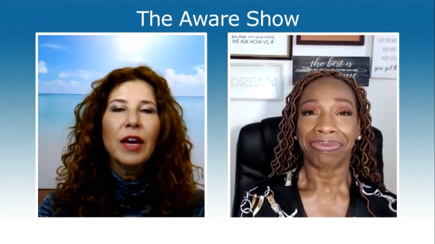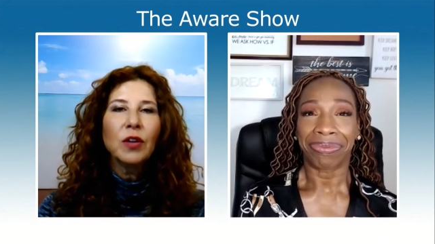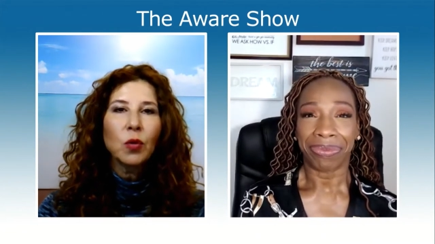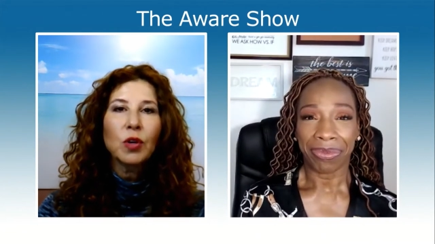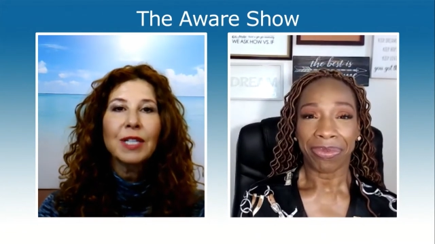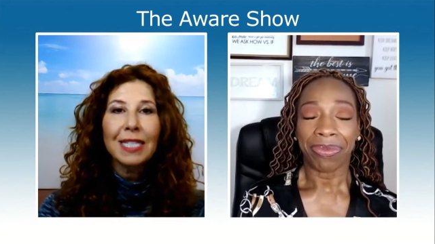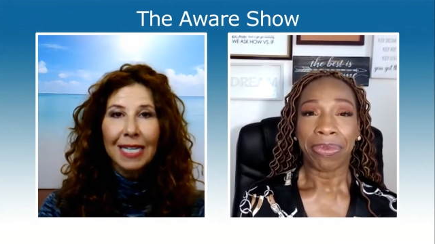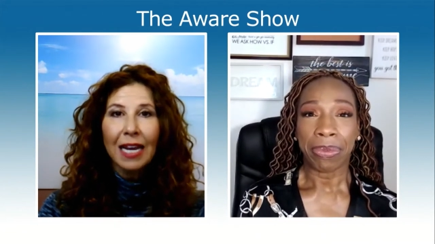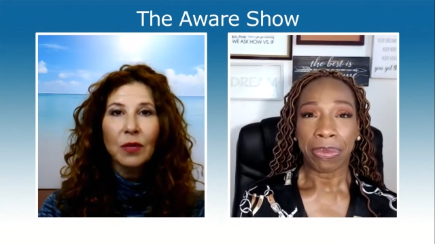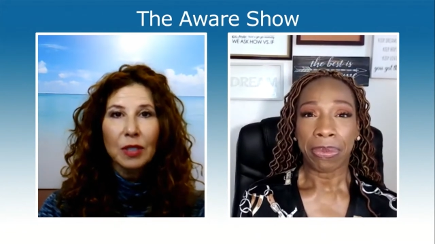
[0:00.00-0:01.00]
Speaker 1: in order to
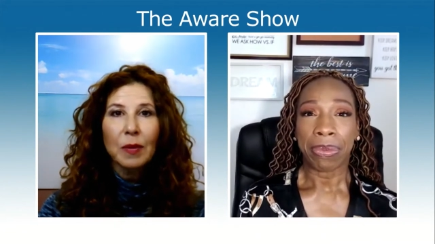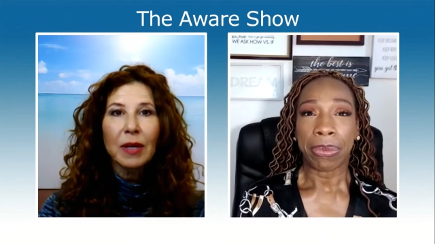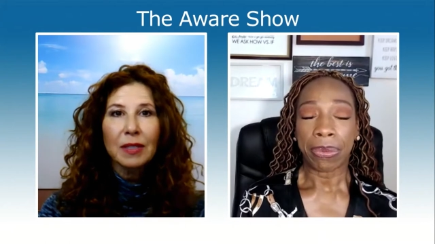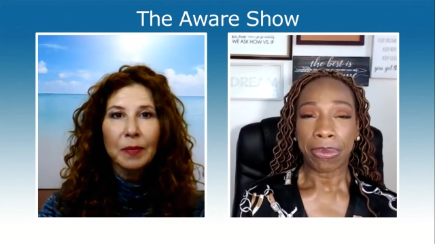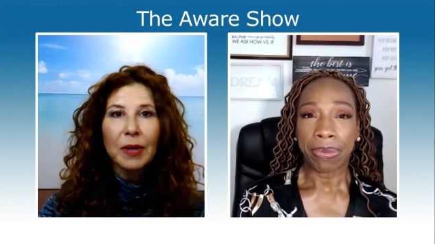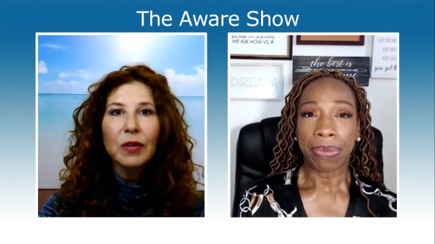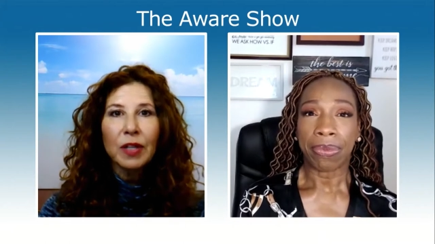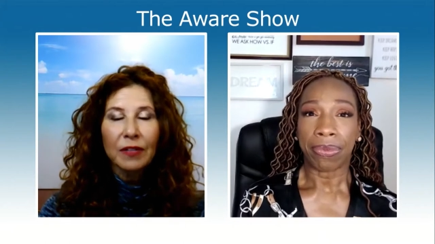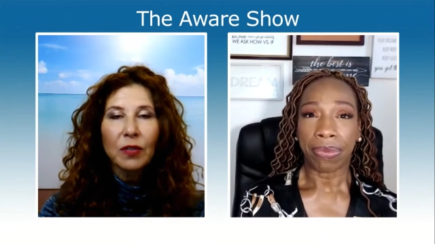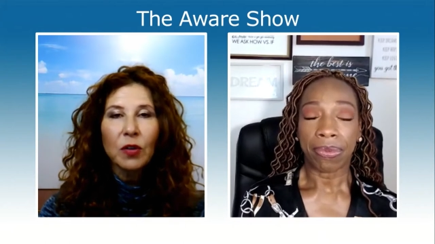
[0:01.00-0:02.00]
take
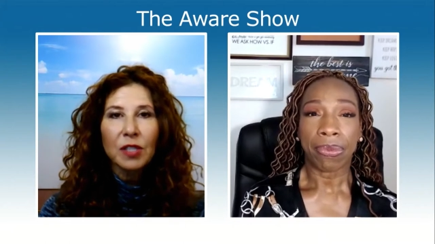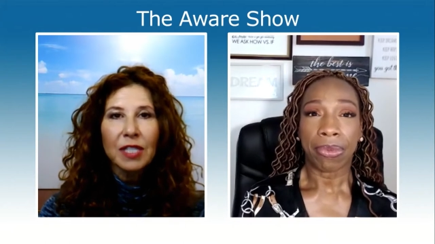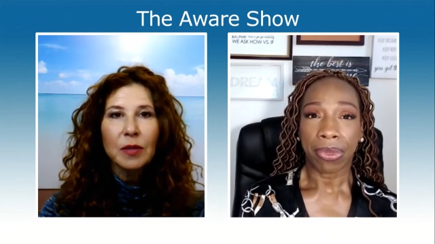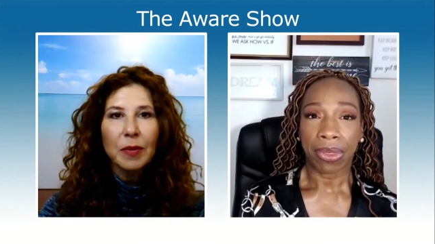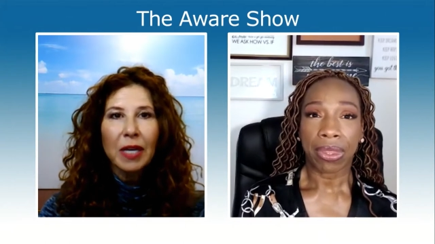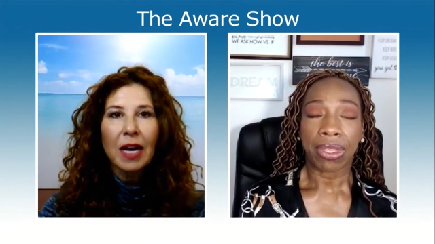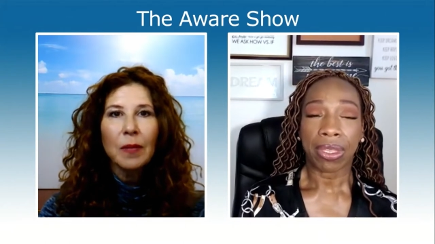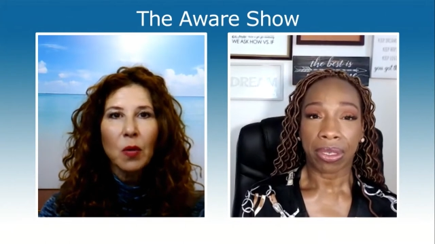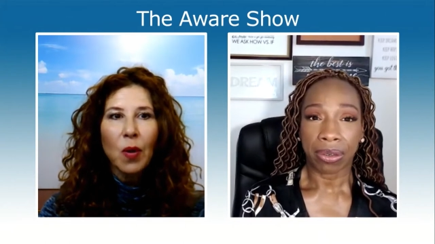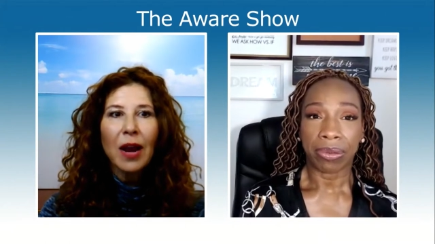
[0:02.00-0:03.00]
responsibility, first need to
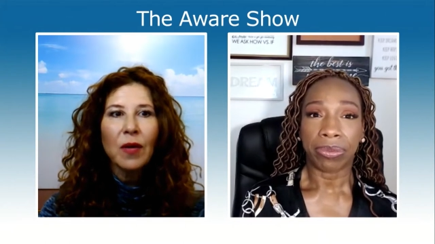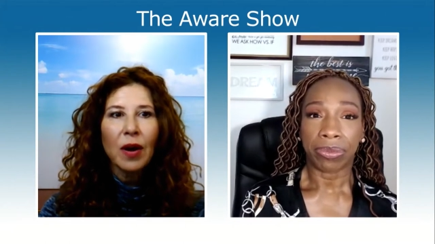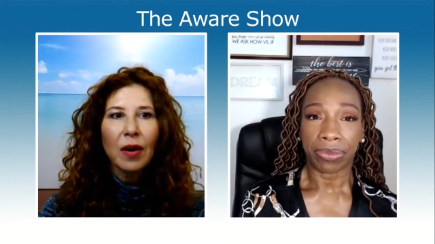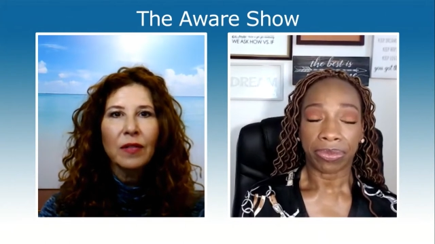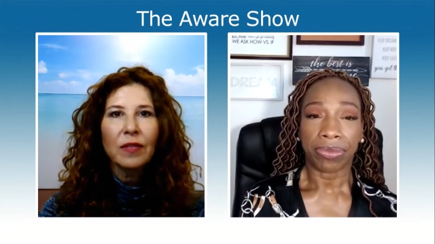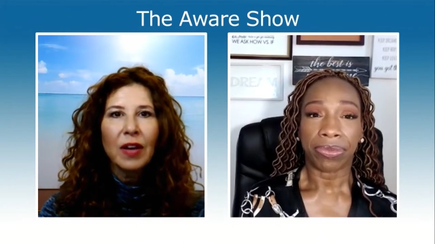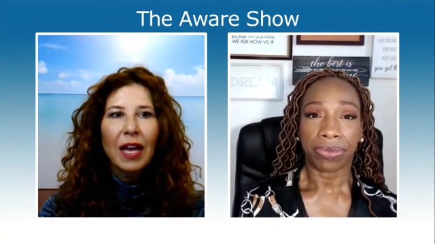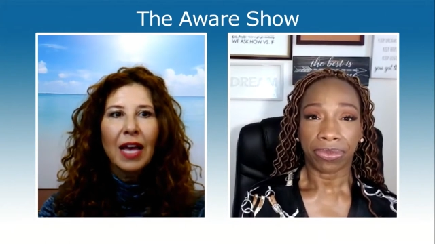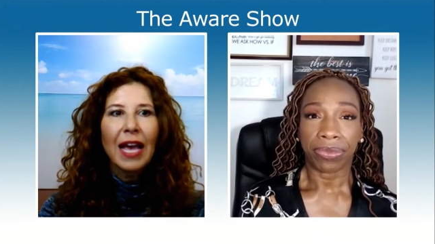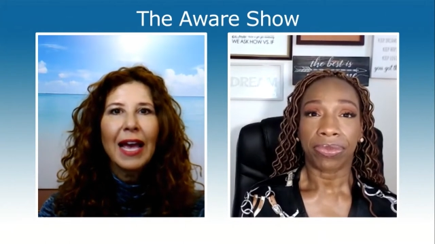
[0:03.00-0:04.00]
become aware of
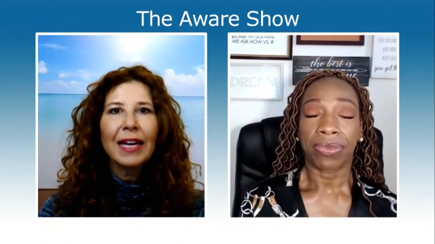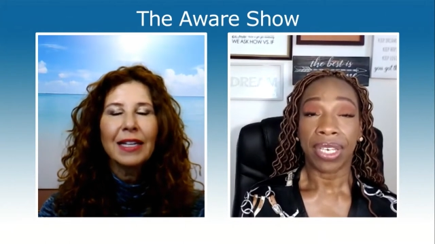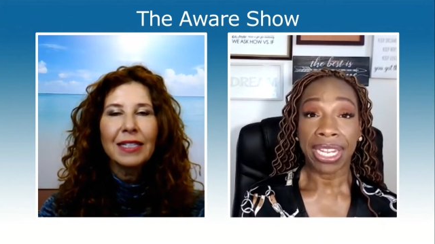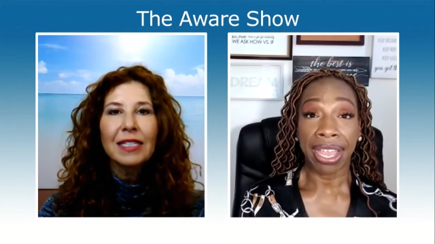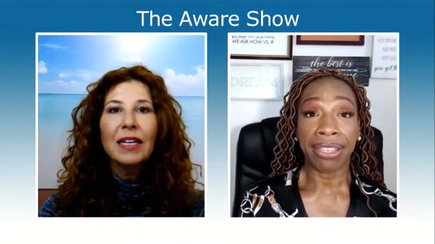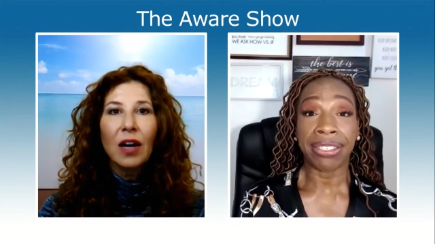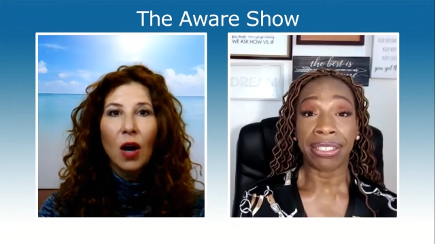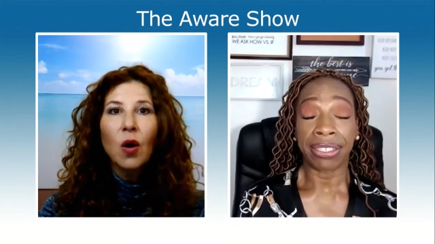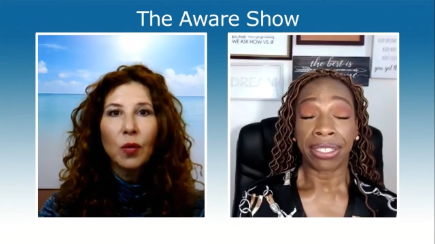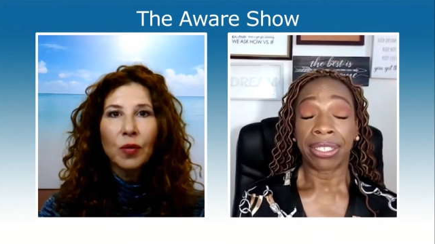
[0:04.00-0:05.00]
and yeah.
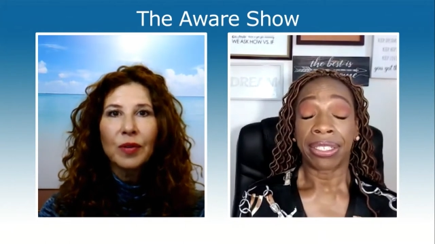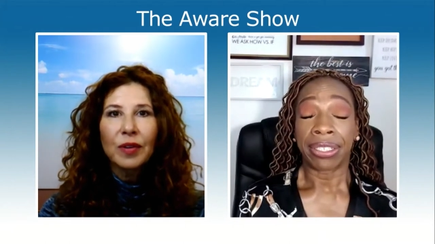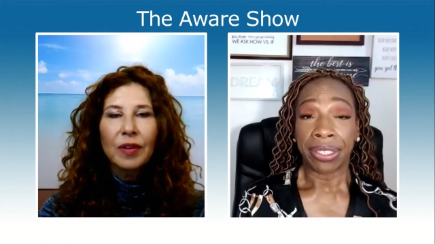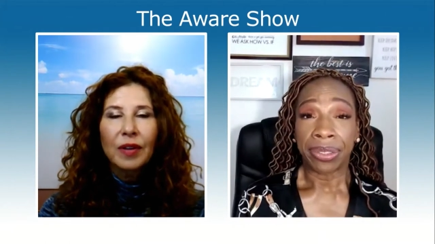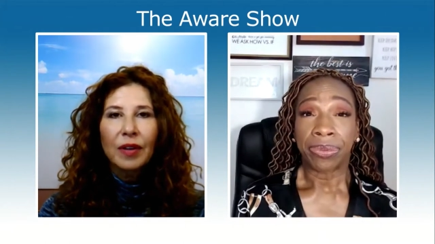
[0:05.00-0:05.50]
own.